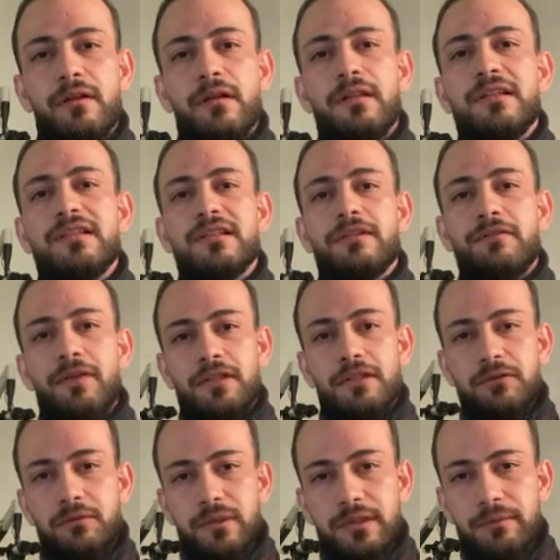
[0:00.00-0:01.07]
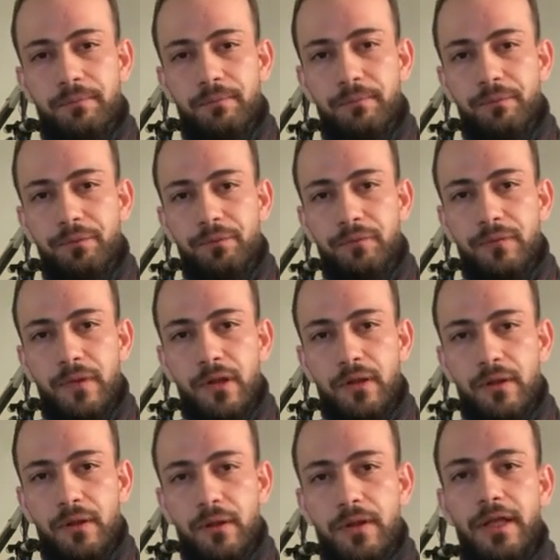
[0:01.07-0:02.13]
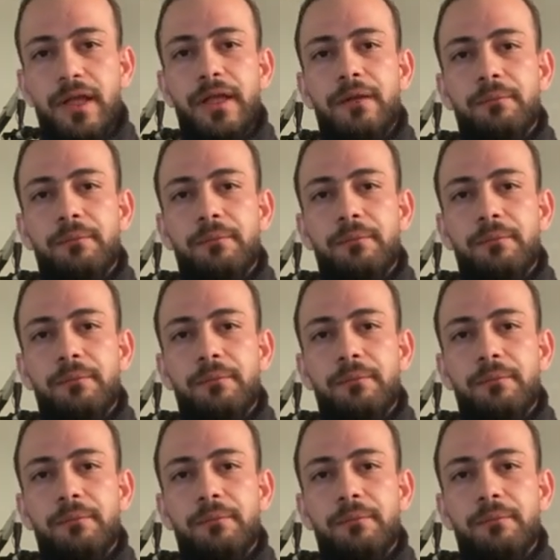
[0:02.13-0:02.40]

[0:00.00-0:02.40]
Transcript: This is first one. Okay.